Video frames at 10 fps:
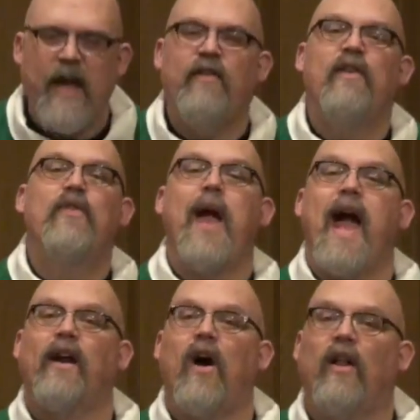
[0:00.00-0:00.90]
Even if you
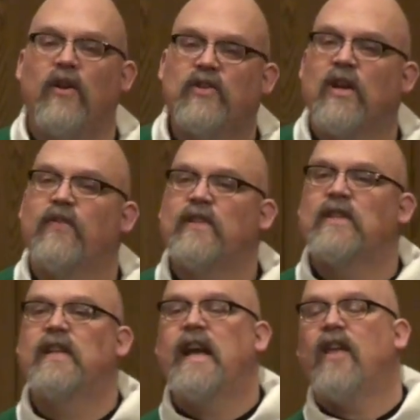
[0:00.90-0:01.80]
add all our
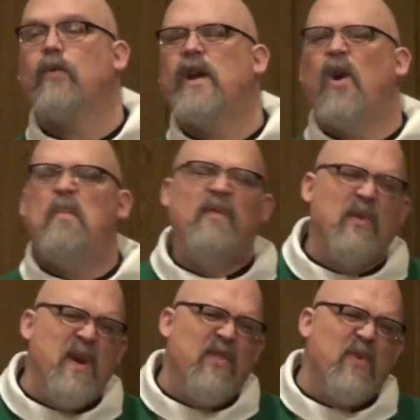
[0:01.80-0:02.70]
services together, we go
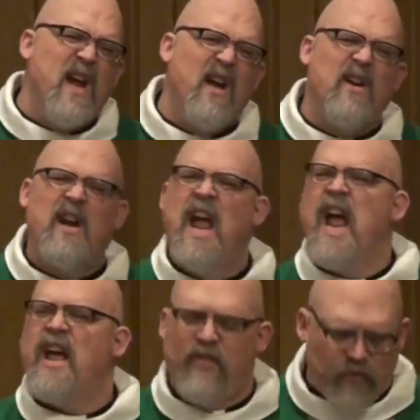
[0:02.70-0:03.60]
between
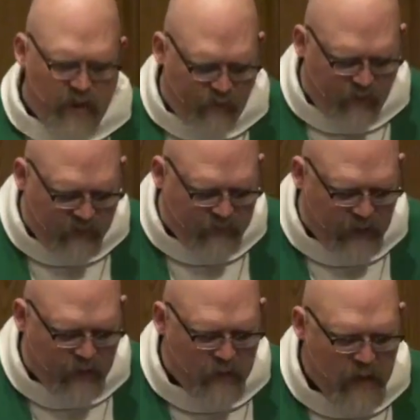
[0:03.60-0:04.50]
300 and
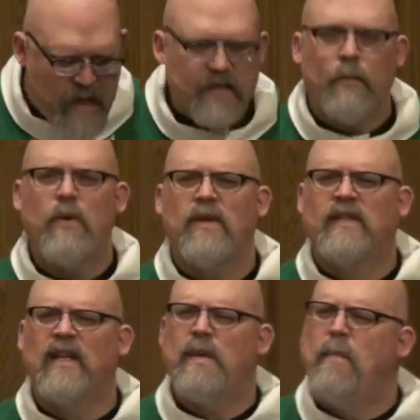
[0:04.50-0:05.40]
350. Somebody once
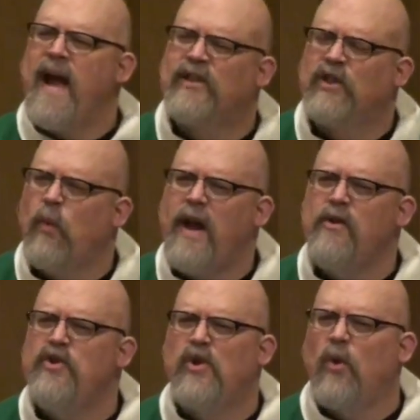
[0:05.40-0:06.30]
said to me, Pastor, why
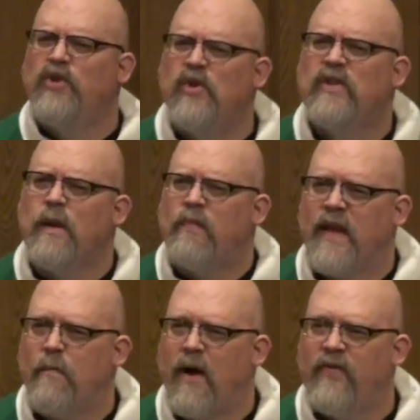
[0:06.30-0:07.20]
don't you go do
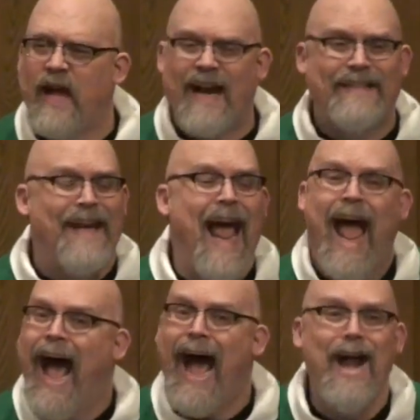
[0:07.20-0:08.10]
something about that? I said,
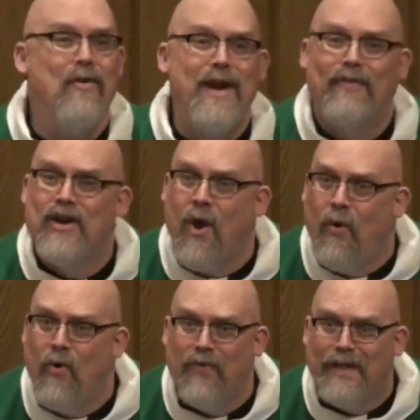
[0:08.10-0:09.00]
I don't even
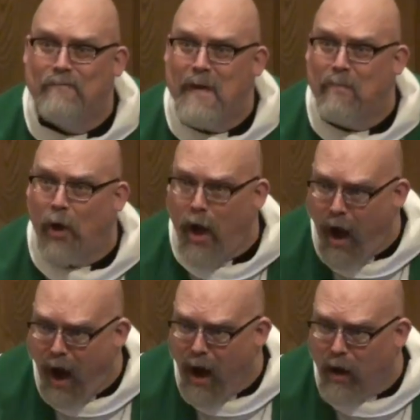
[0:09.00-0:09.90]
know who these people
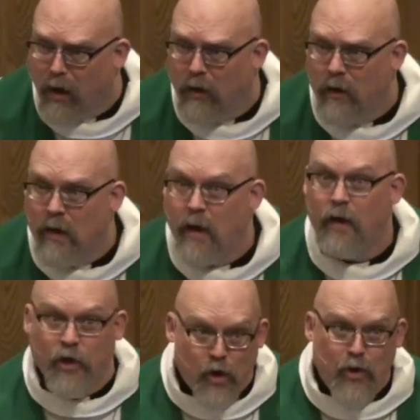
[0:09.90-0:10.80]
are.
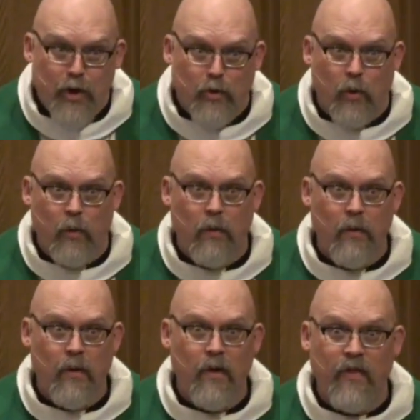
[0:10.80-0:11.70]
You do.
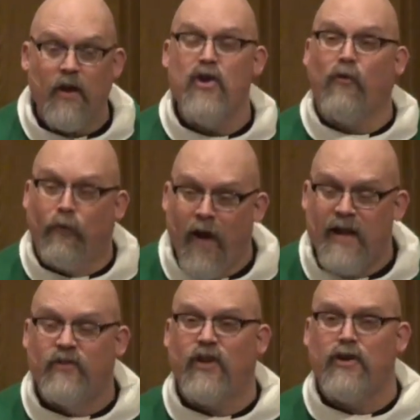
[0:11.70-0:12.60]
They're your
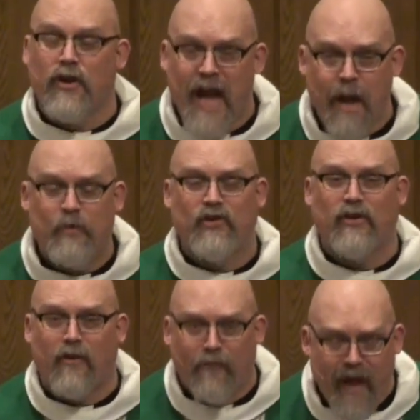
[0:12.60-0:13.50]
friends, they're your neighbors,
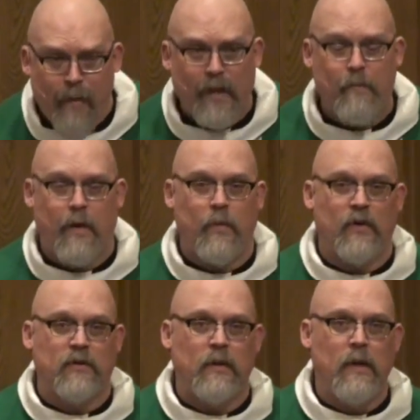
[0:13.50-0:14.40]
they're your family
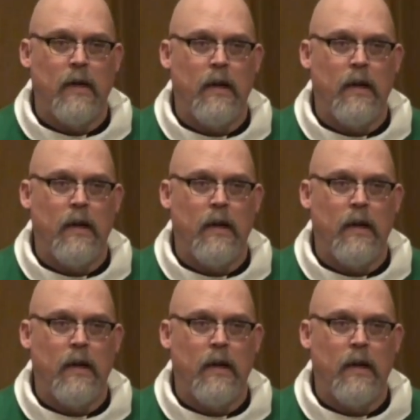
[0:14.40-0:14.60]
members.